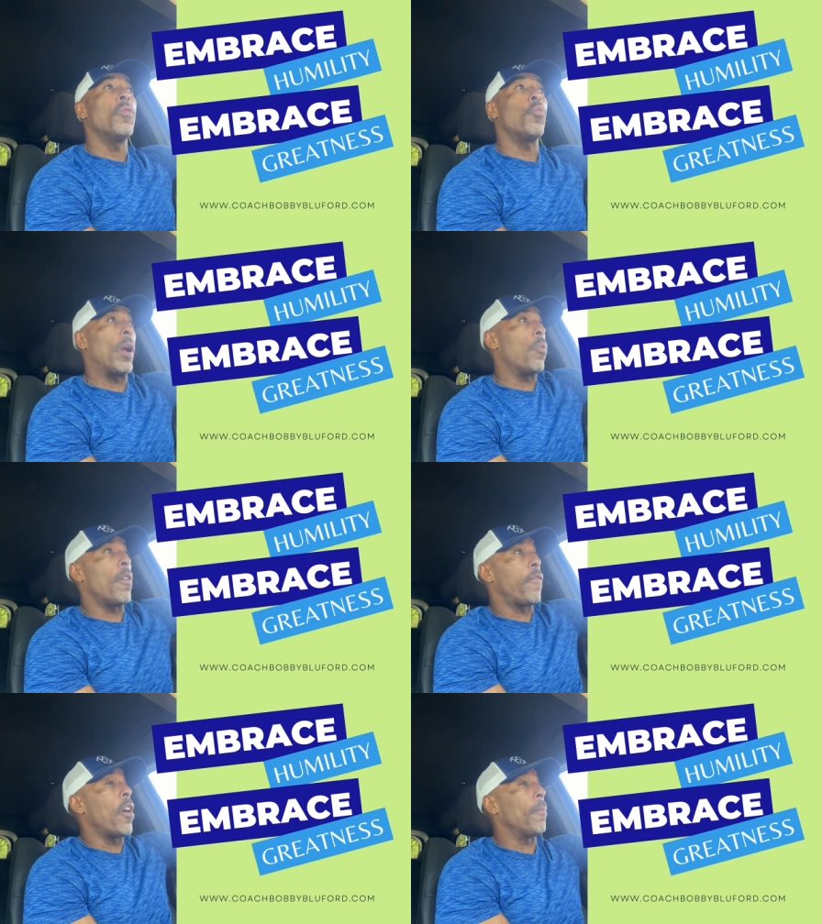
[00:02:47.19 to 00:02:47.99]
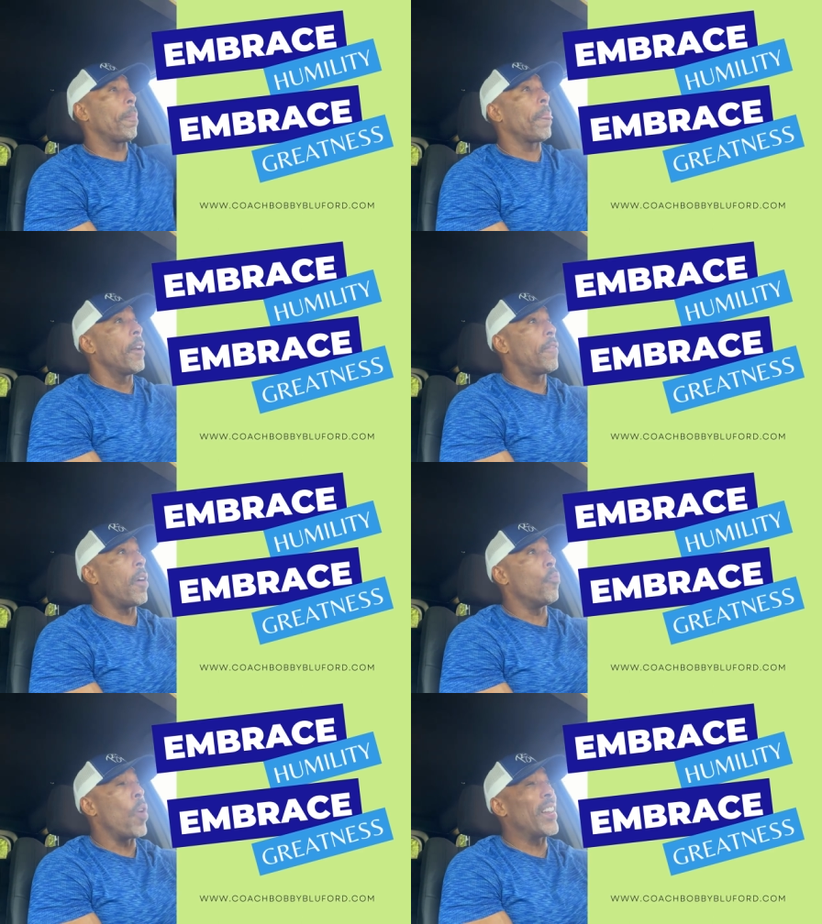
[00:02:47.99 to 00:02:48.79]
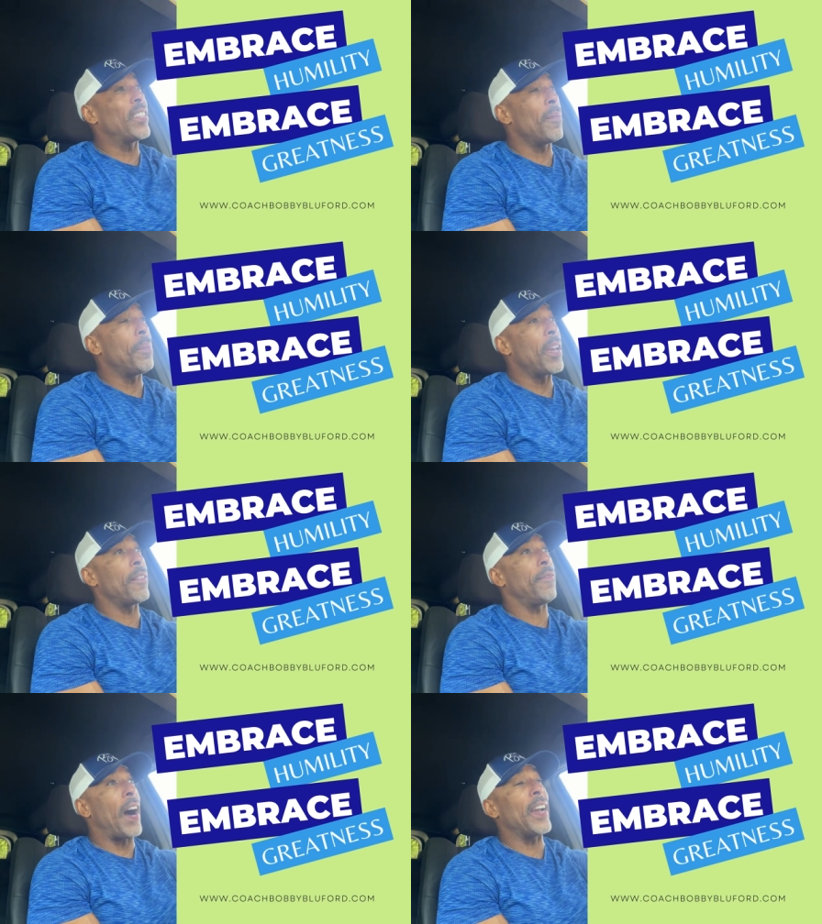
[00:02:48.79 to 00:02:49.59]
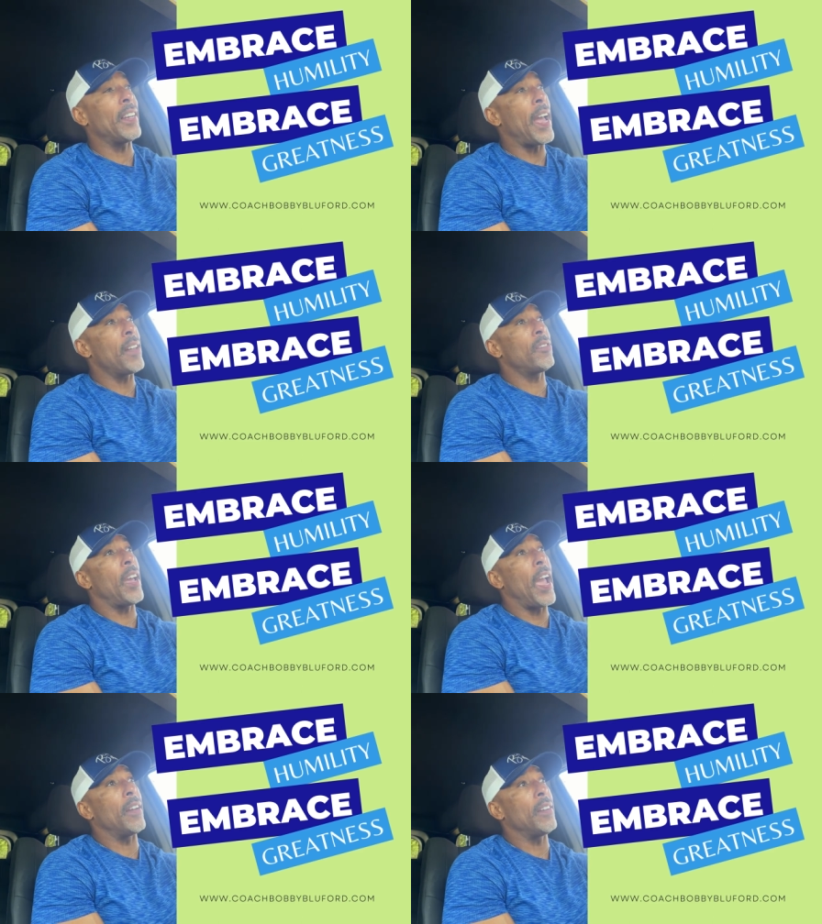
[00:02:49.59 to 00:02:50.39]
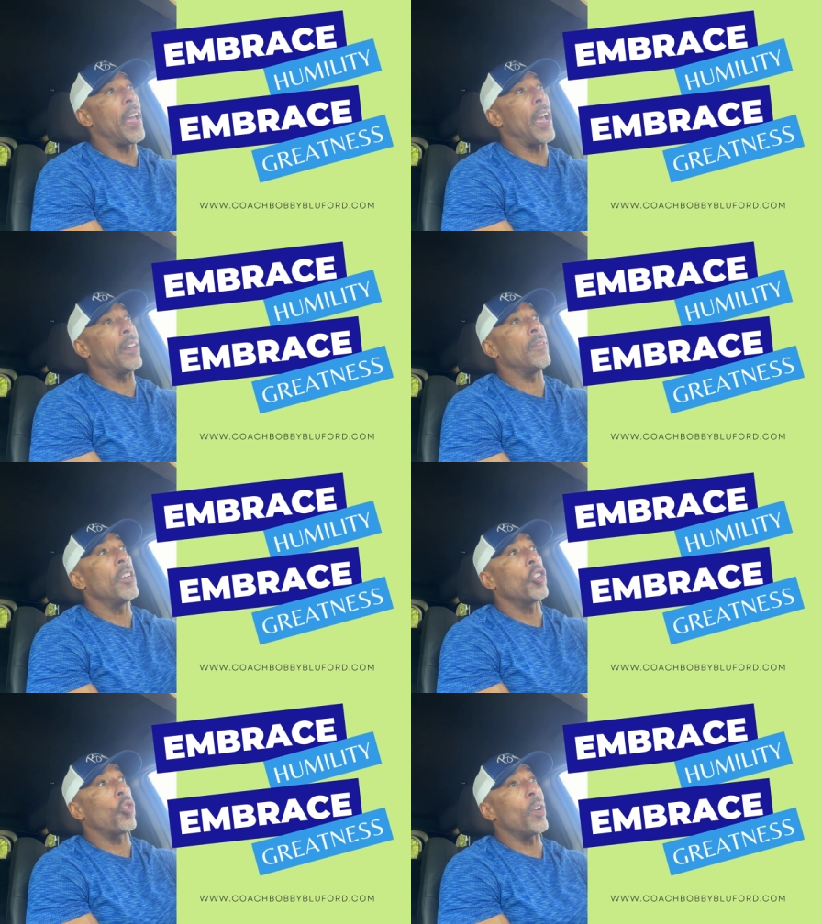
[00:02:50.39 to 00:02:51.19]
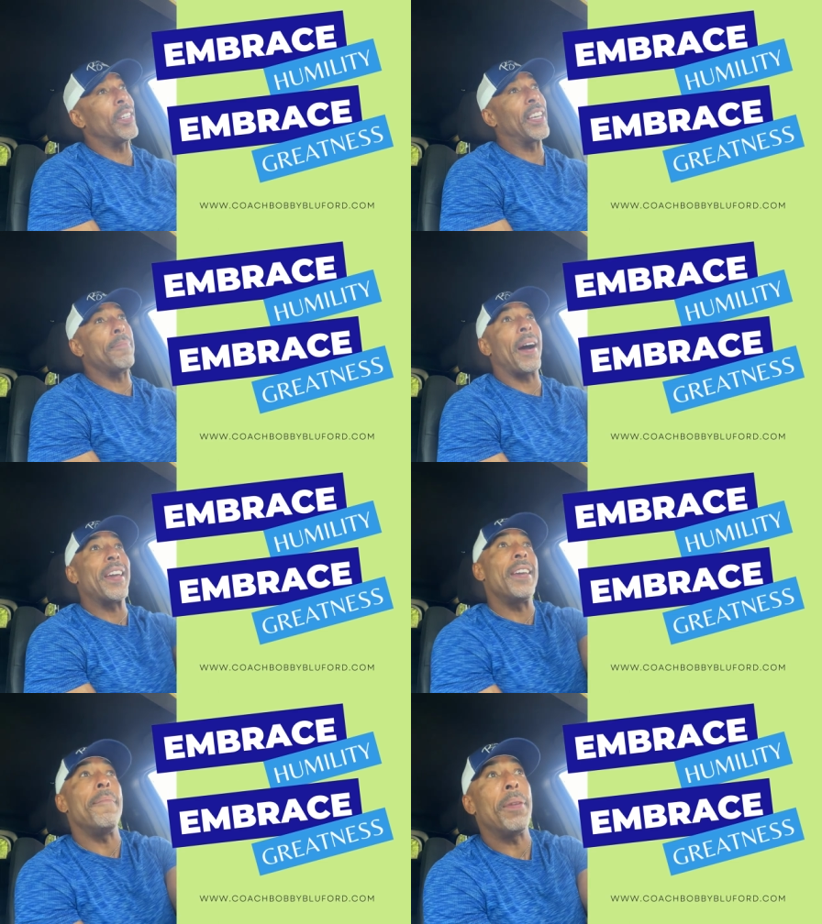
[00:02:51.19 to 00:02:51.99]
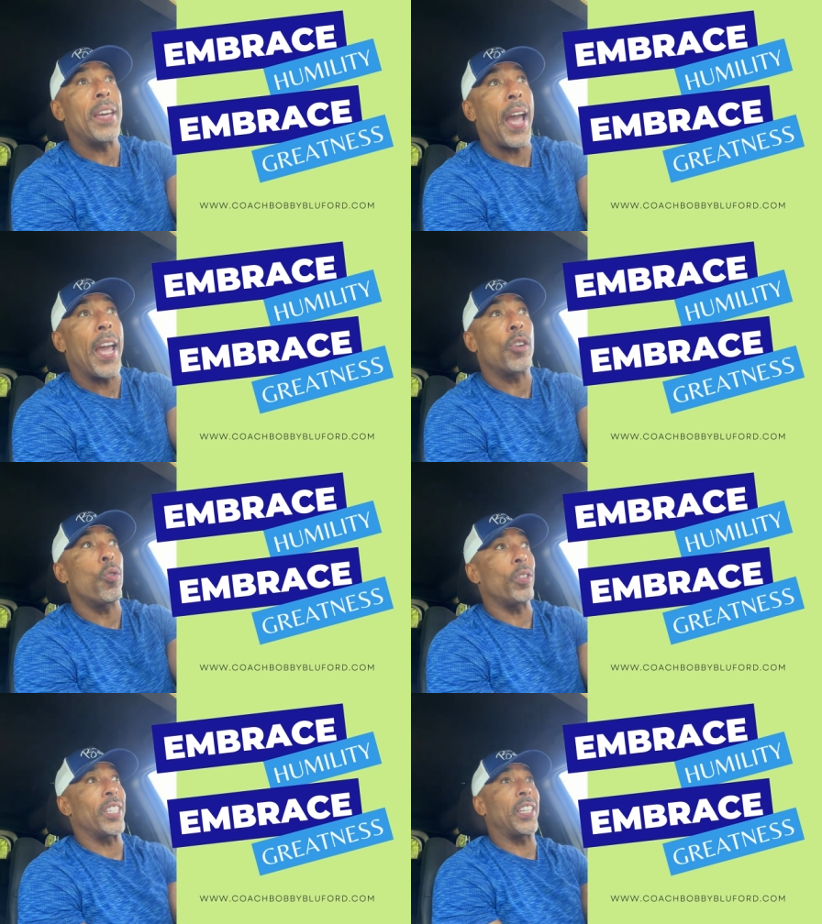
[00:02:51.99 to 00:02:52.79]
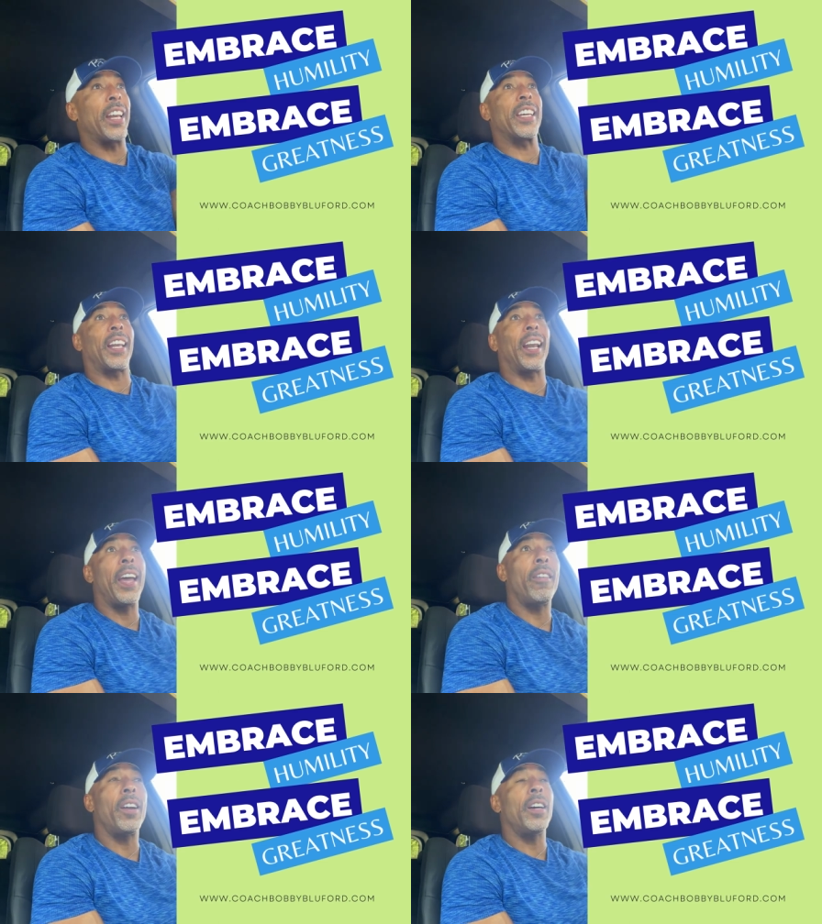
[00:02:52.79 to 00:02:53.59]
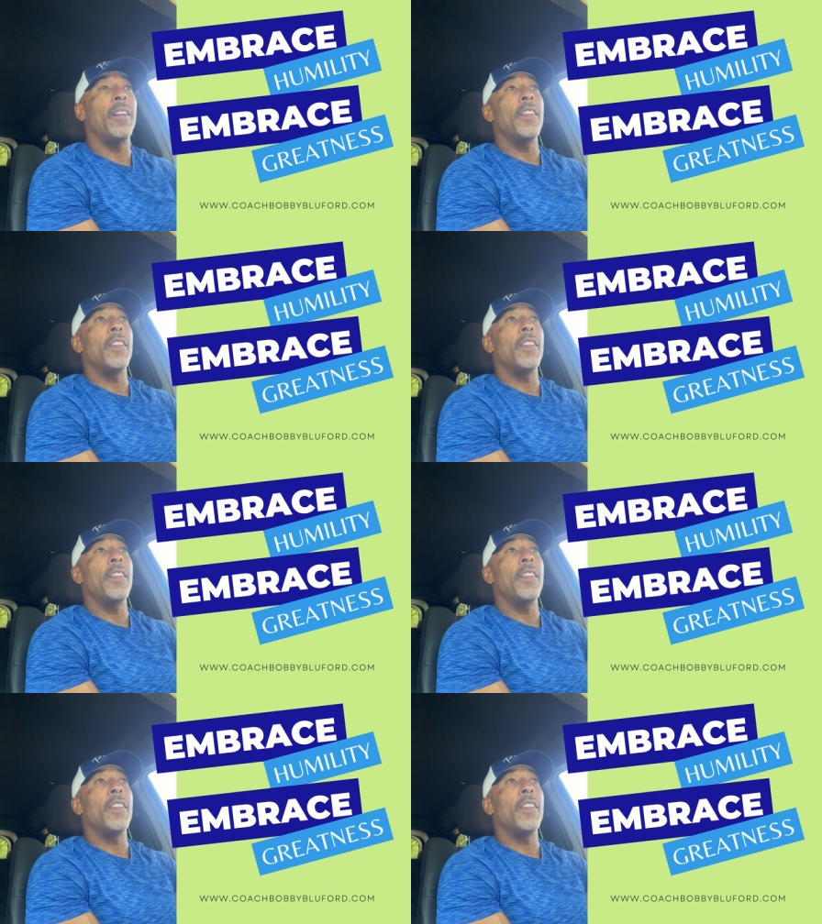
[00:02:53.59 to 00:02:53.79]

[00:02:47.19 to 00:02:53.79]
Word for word: When I went from from wanting to be in finance and and going to get my M B A, going to Santa Clara